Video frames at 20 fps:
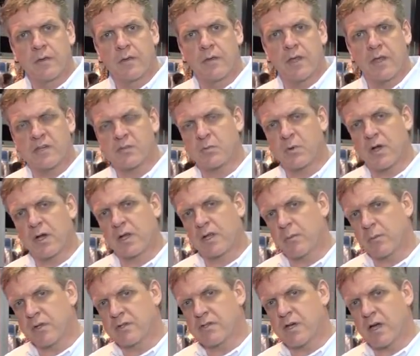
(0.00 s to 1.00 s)
The next product
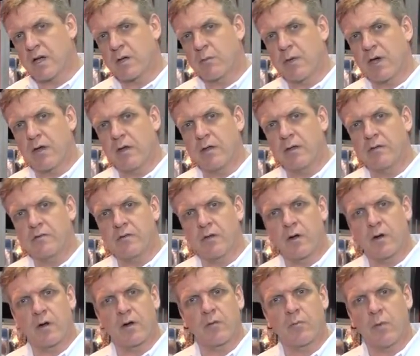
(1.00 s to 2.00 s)
I'm going to talk about is
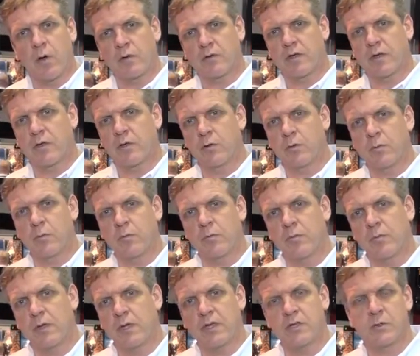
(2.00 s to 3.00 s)
our multi-loop
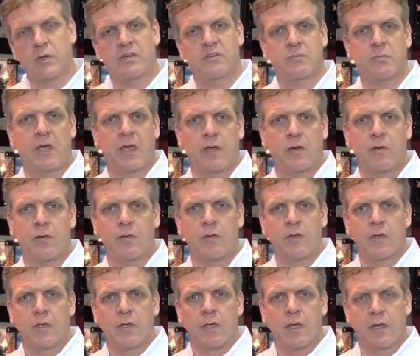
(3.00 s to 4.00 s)
heat trace panel
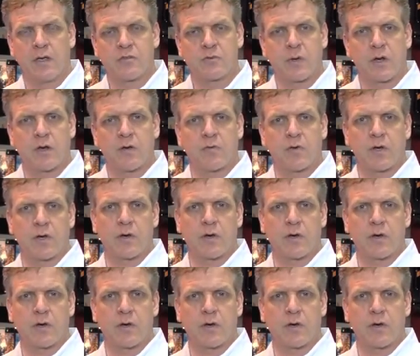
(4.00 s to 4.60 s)
and it's right over